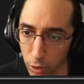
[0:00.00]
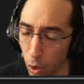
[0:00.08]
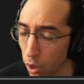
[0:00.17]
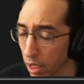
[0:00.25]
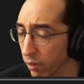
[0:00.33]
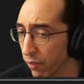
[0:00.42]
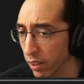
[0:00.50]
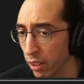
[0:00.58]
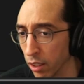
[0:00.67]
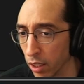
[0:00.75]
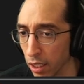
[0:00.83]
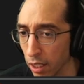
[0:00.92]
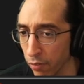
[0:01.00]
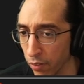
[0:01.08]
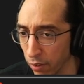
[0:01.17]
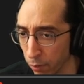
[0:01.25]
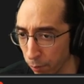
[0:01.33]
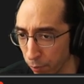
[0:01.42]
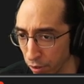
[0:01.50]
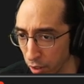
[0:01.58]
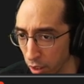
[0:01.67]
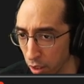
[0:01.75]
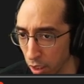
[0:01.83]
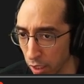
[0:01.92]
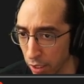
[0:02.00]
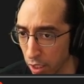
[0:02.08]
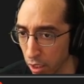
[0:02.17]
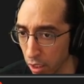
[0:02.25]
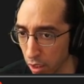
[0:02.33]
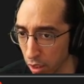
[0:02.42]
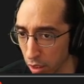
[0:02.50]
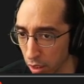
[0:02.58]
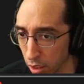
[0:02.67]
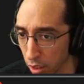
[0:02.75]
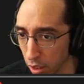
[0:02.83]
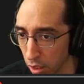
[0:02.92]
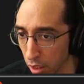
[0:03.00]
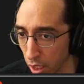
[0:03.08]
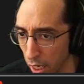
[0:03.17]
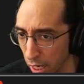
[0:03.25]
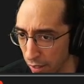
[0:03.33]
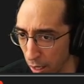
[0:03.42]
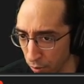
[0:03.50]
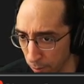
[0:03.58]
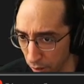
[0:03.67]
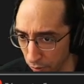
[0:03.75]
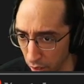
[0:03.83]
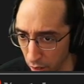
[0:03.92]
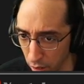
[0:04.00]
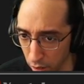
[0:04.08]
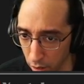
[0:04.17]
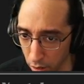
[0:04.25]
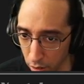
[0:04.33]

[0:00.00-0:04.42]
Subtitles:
Or even if I didn't, if he plays here, and then here, and that was if I defended,